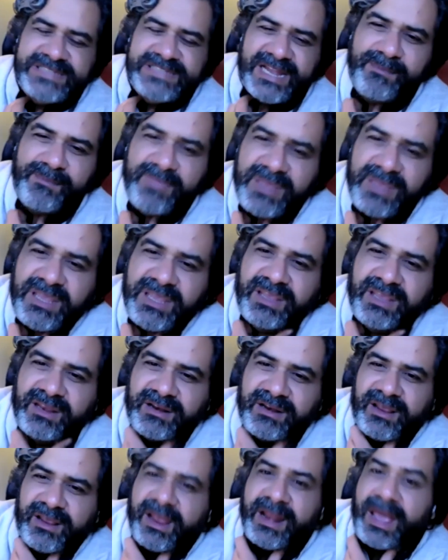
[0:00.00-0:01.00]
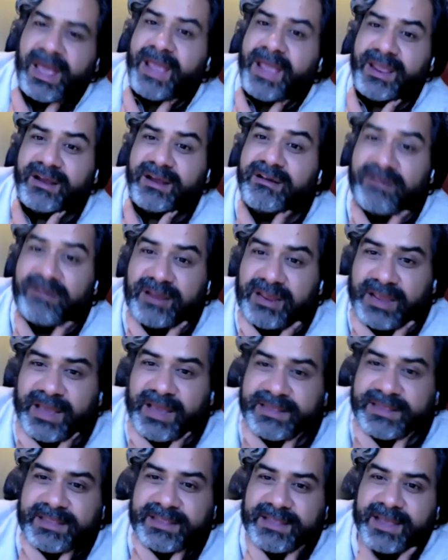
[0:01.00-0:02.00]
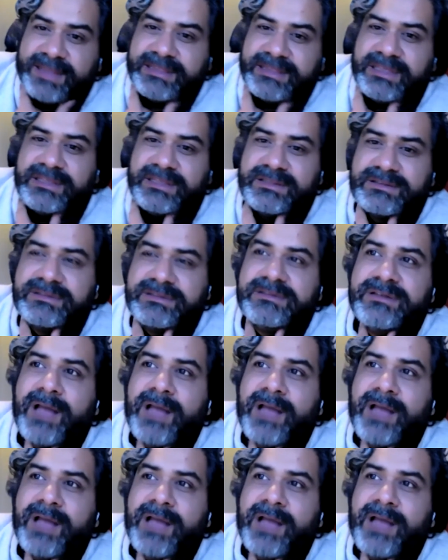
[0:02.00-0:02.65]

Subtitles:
that mean, and I agree, I think